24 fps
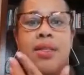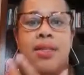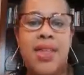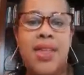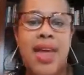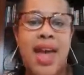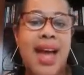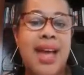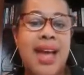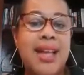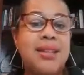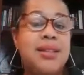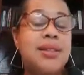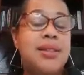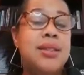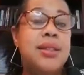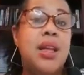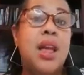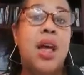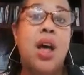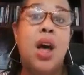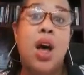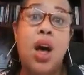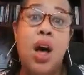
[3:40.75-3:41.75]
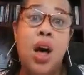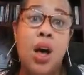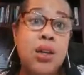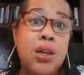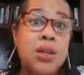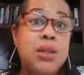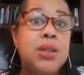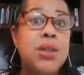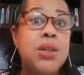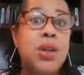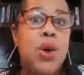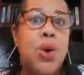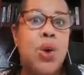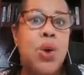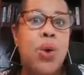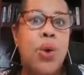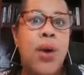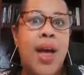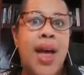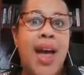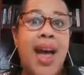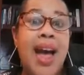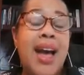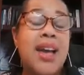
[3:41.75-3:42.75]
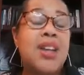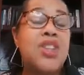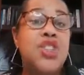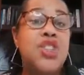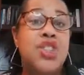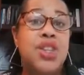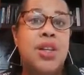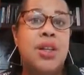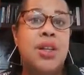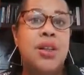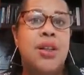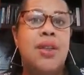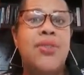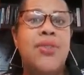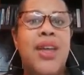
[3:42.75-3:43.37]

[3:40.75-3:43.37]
That's also action